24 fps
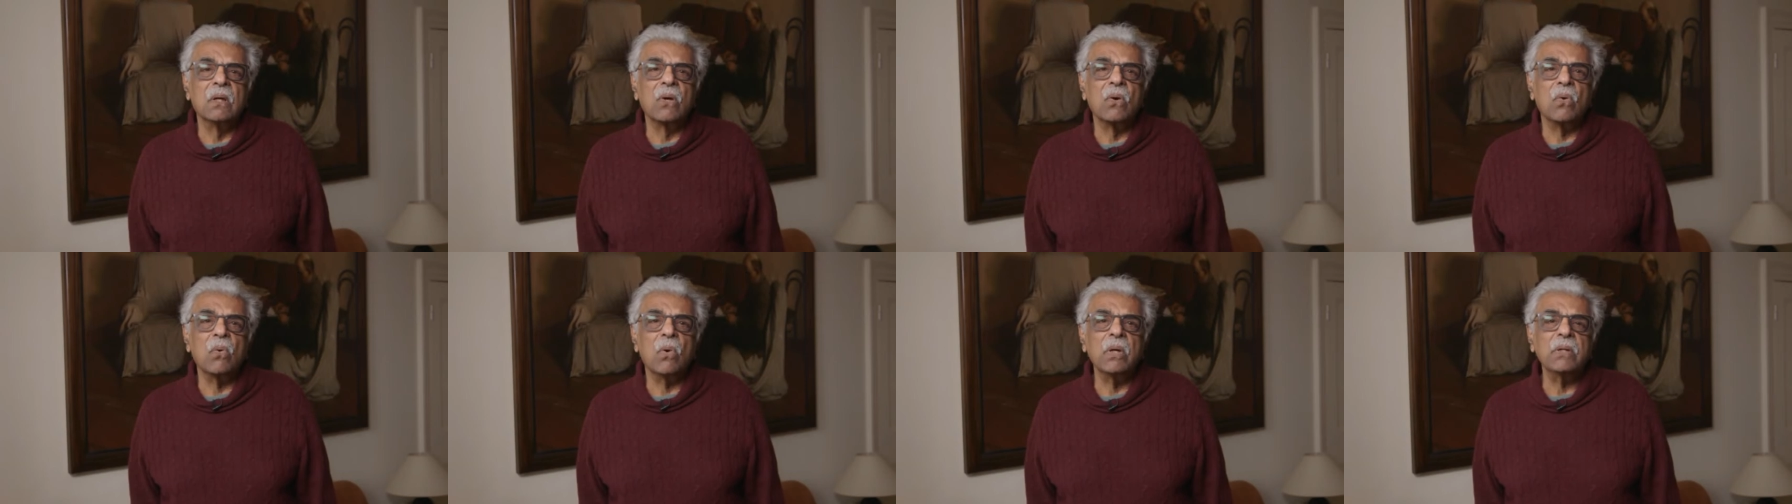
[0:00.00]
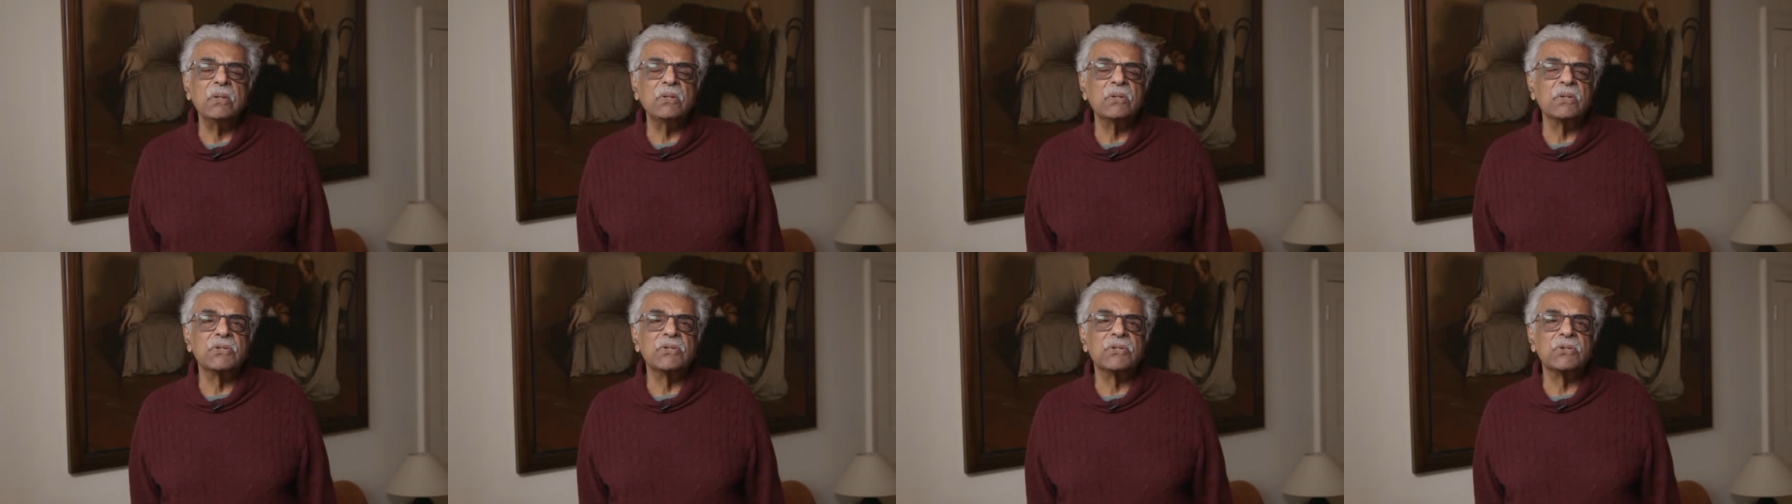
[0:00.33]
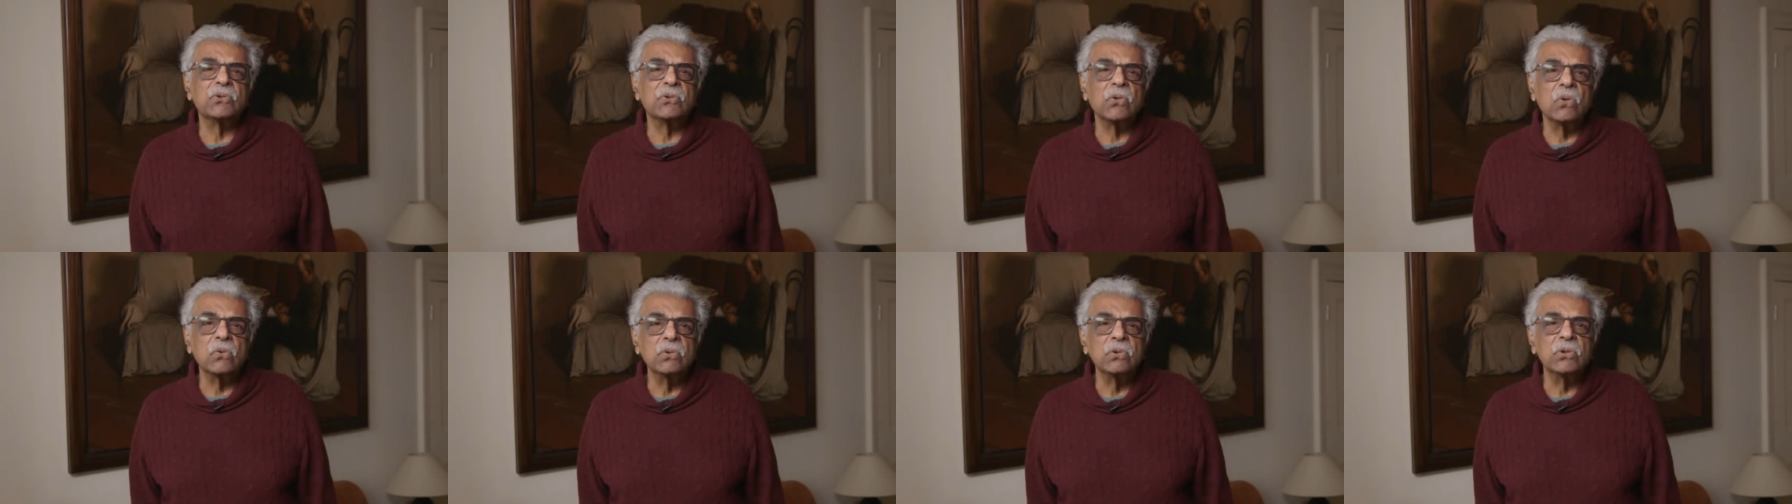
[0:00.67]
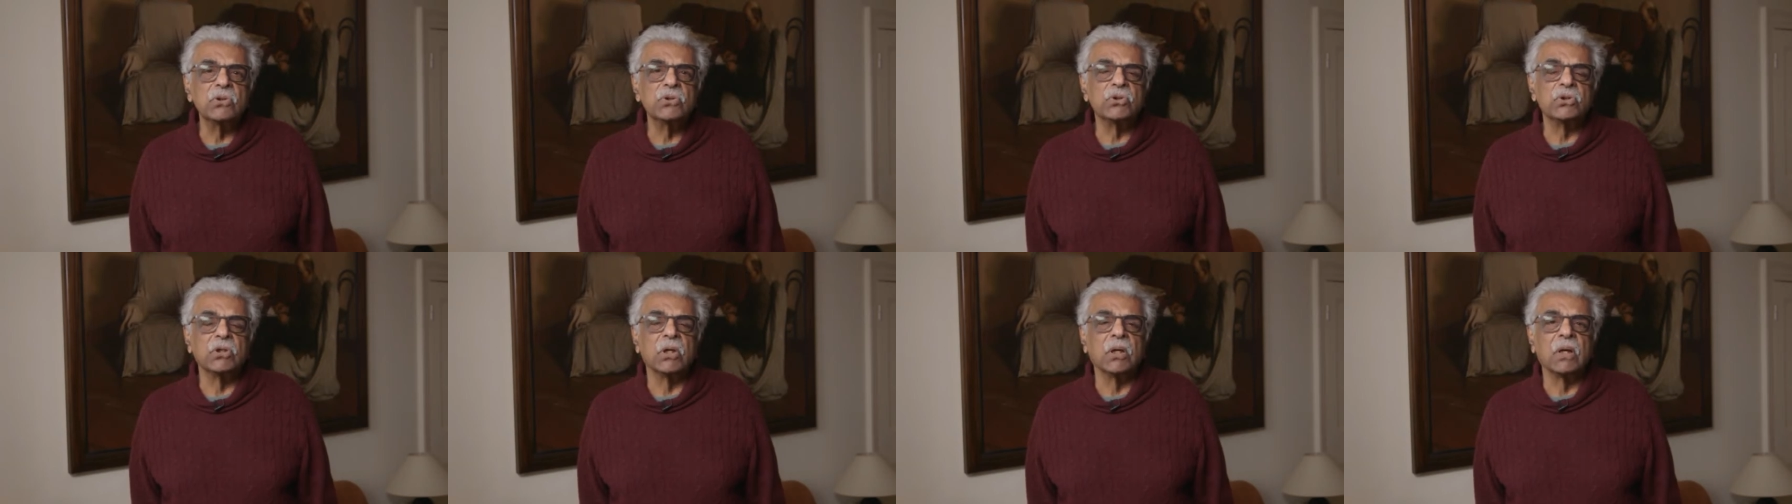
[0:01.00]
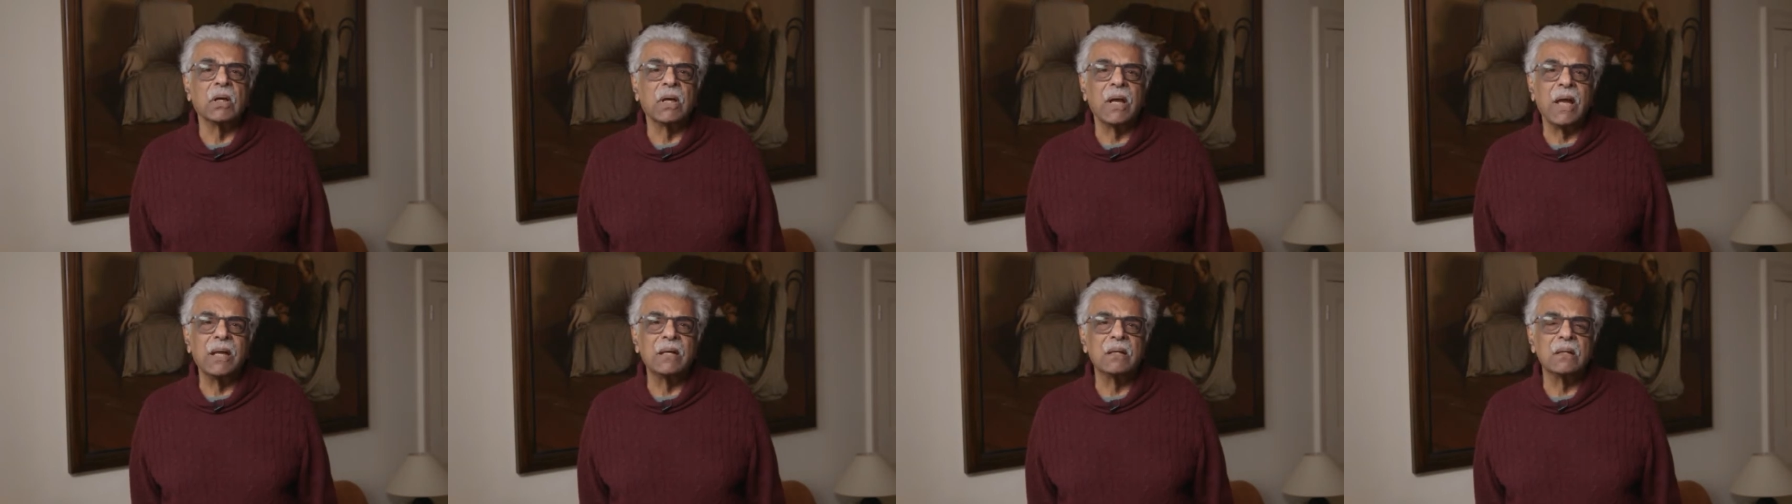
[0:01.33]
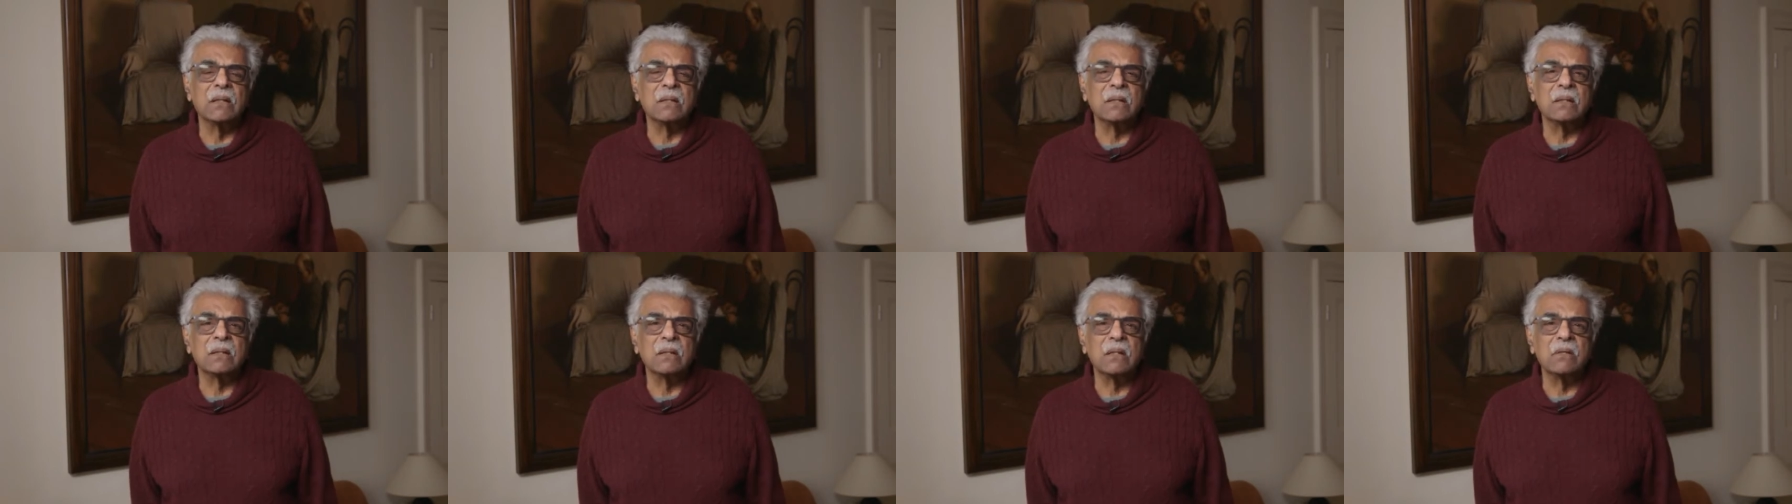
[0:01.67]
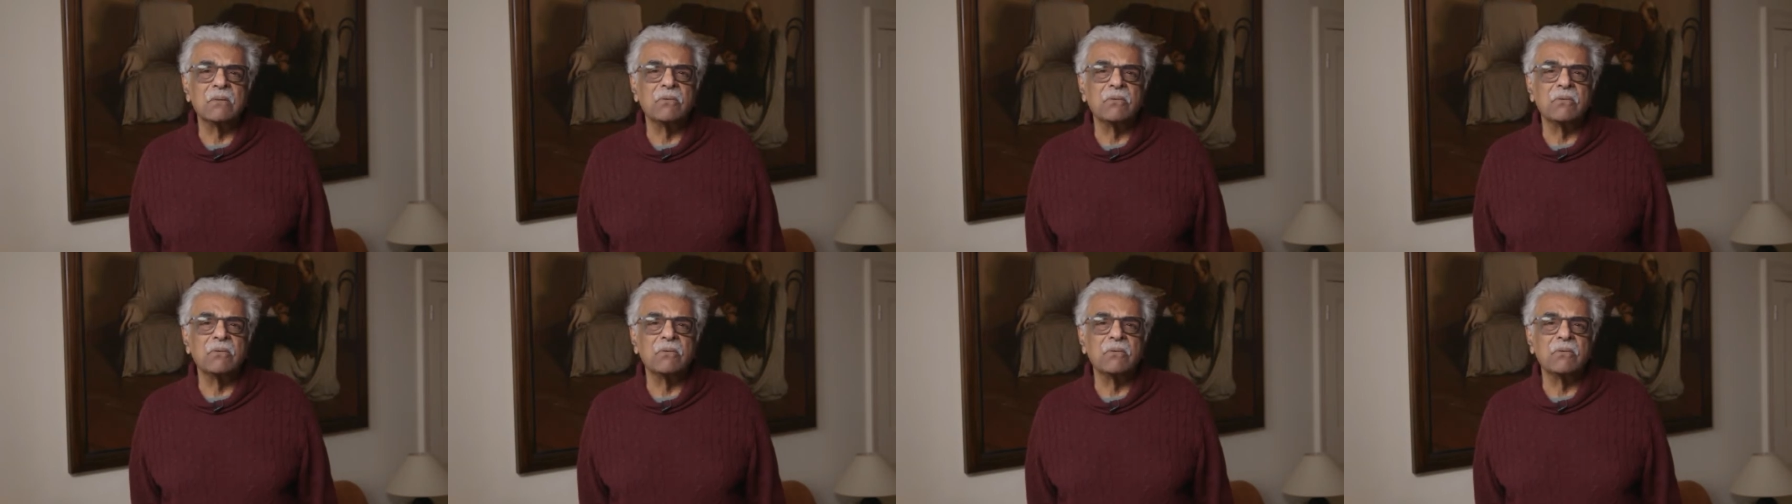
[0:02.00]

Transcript: quite astonishing and